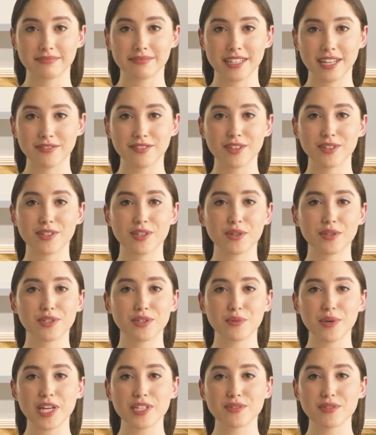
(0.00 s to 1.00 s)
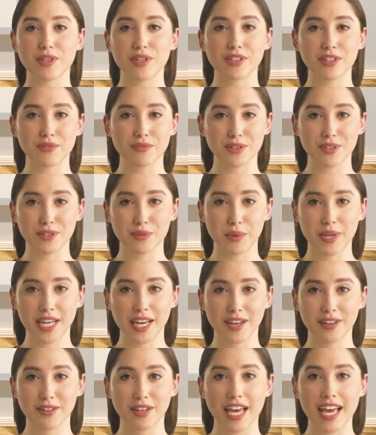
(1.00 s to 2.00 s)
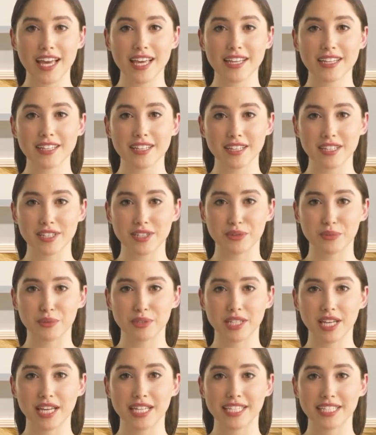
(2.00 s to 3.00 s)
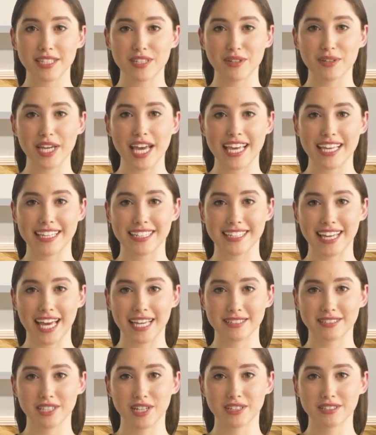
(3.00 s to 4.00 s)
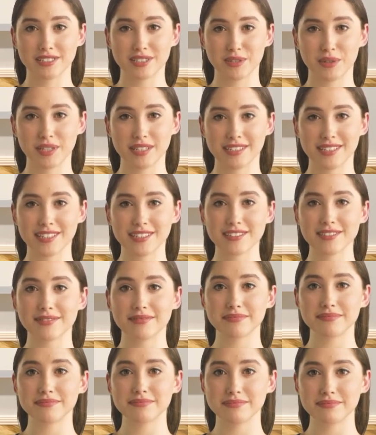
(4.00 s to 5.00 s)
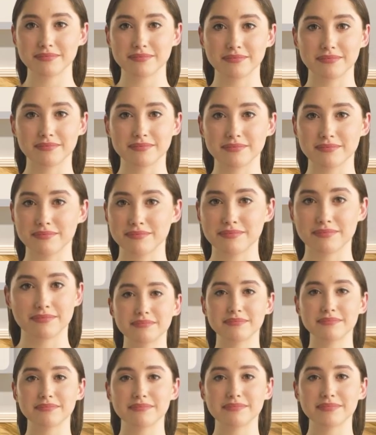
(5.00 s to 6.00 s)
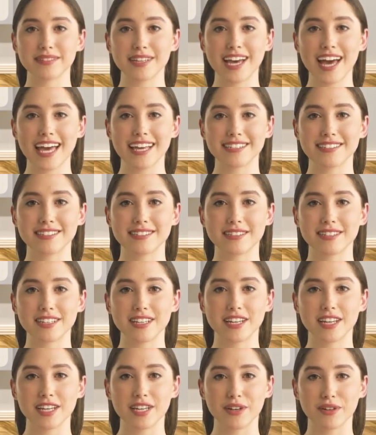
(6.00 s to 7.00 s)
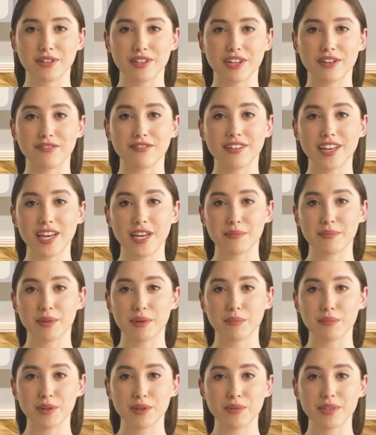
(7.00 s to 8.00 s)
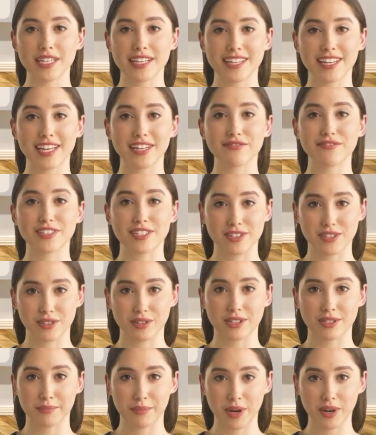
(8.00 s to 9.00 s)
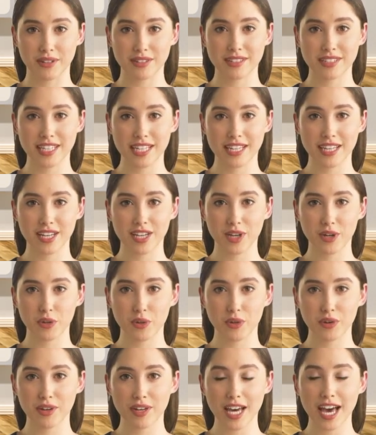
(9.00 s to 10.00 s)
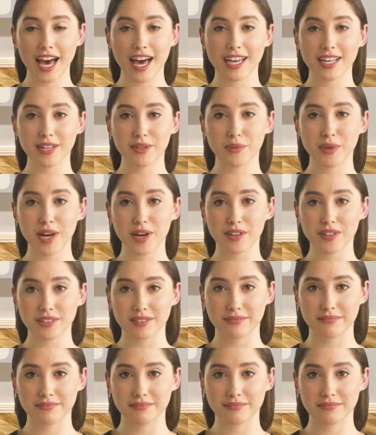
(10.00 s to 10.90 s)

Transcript: If you do a direct rollover to an IRA, you will not incur any tax consequences. Next, you should set up your permanent life insurance policy, or IUL.